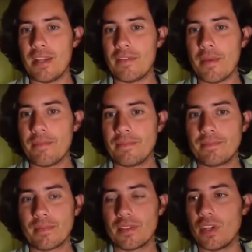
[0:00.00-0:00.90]
Many of
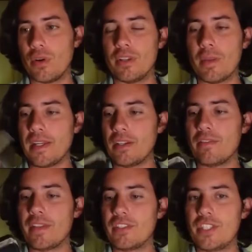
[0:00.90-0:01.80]
them. So
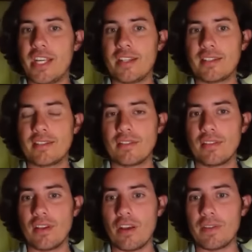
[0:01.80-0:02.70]
depending on the gigas
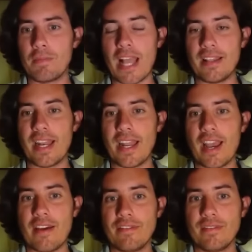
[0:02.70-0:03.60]
of the plan that
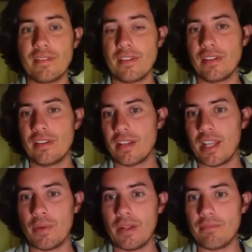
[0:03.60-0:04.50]
I have,
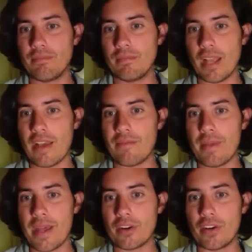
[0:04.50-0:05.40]
you will
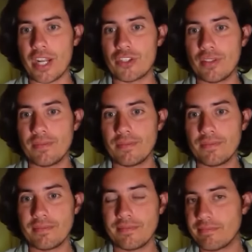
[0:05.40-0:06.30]
have better
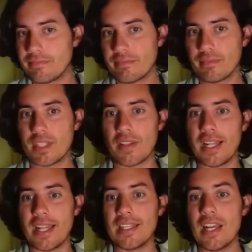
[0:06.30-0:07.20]
connection,
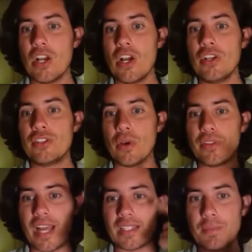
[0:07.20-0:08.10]
something like that.
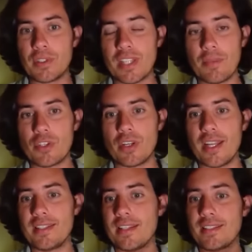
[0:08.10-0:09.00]
So that
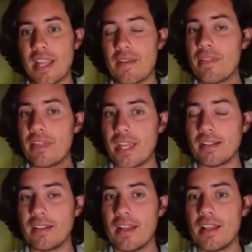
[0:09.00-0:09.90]
perception is the same
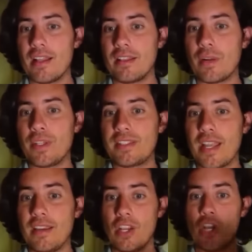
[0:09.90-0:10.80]
thing that we
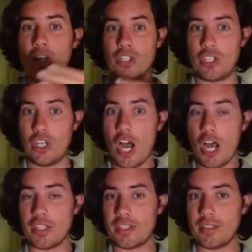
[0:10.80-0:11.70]
say
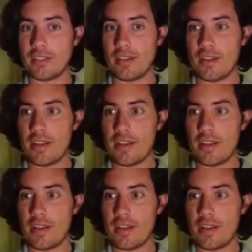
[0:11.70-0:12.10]
God